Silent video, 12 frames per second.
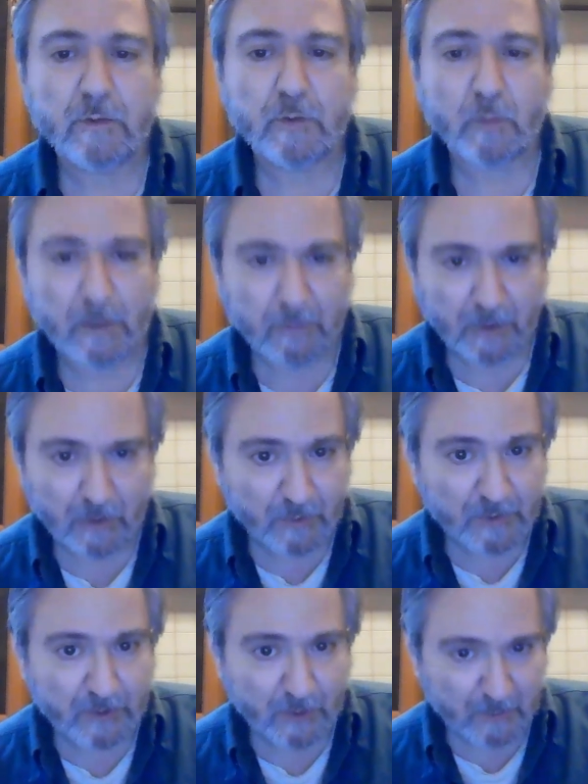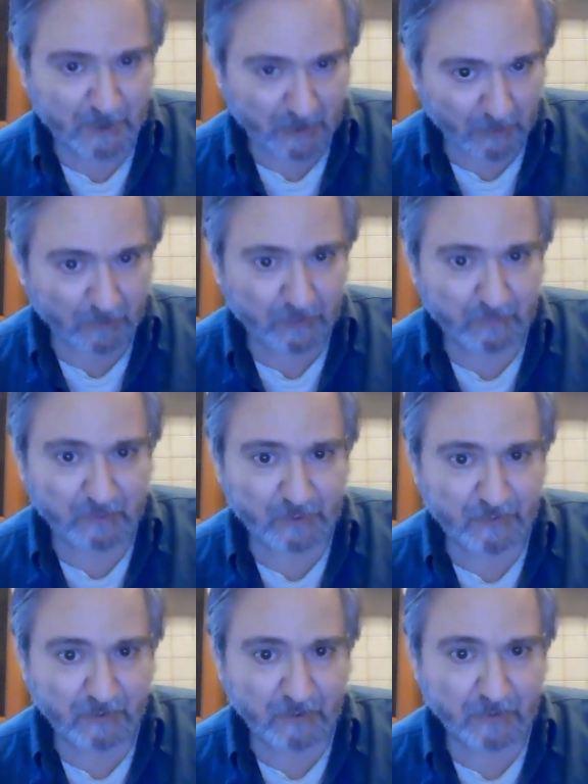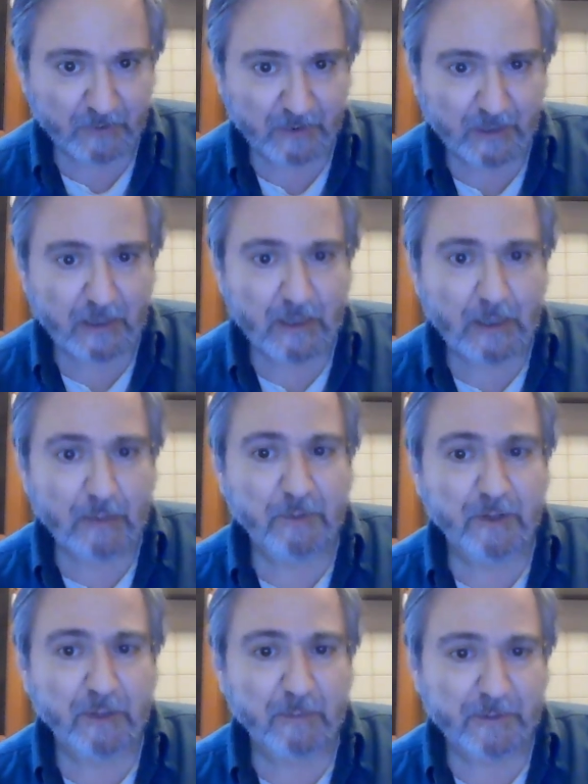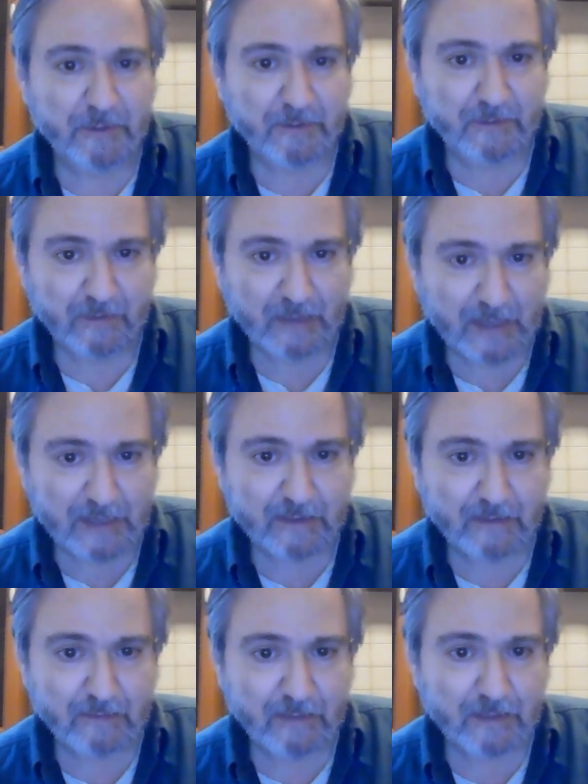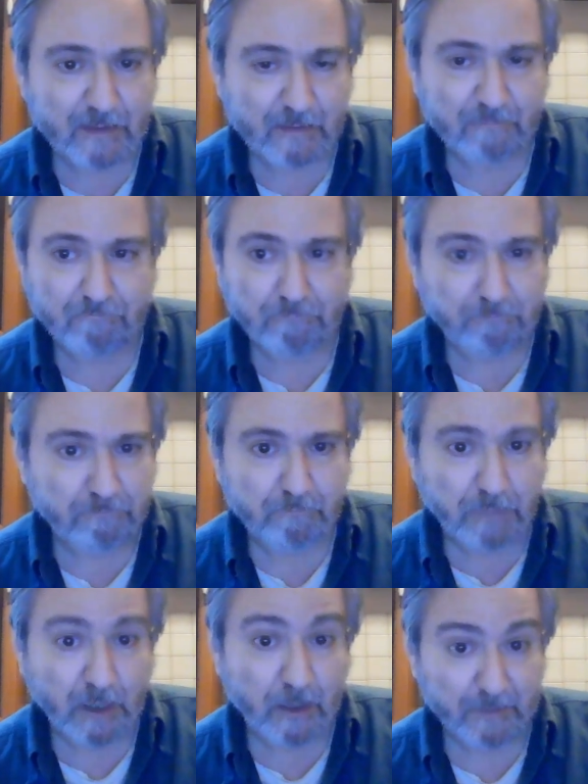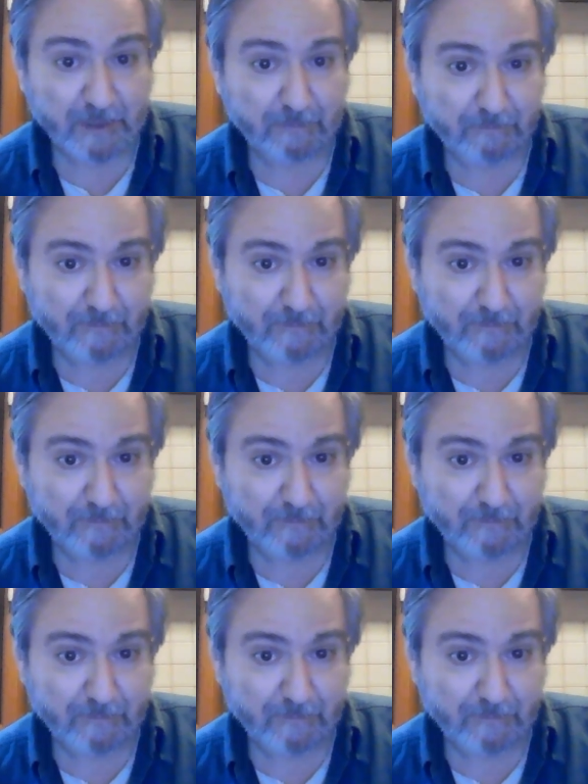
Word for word: 20 below is going to be cold to most folks but up here in alaska that's balmy